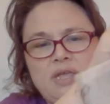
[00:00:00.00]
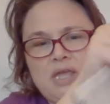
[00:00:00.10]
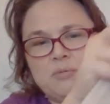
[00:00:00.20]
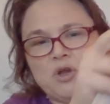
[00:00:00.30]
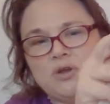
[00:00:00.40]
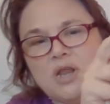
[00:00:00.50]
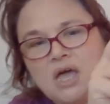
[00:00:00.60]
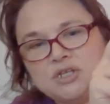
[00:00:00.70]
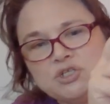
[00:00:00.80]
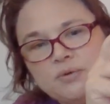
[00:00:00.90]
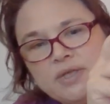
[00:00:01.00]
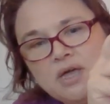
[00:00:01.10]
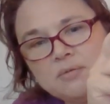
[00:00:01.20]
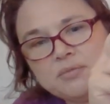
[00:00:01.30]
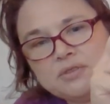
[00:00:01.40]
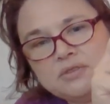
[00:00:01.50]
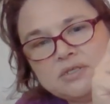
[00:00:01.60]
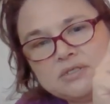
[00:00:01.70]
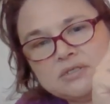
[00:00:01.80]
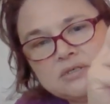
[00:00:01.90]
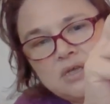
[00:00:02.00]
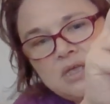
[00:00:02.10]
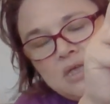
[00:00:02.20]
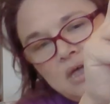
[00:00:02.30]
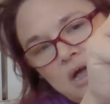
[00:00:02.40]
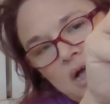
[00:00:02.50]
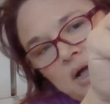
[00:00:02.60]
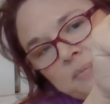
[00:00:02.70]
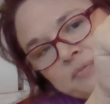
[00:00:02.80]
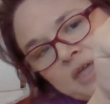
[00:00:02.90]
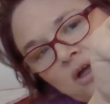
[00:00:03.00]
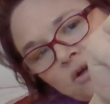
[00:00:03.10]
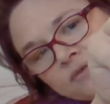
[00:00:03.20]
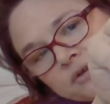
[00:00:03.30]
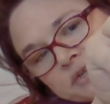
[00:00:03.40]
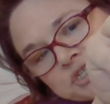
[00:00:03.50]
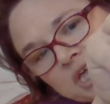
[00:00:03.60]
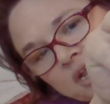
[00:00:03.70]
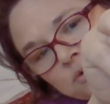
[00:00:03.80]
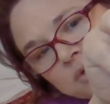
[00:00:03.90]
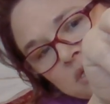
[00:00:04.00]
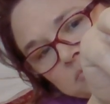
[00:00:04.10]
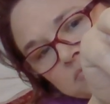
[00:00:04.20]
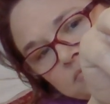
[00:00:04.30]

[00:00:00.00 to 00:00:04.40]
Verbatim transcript: on camera, are not showing up. This, um, they are very shadowy,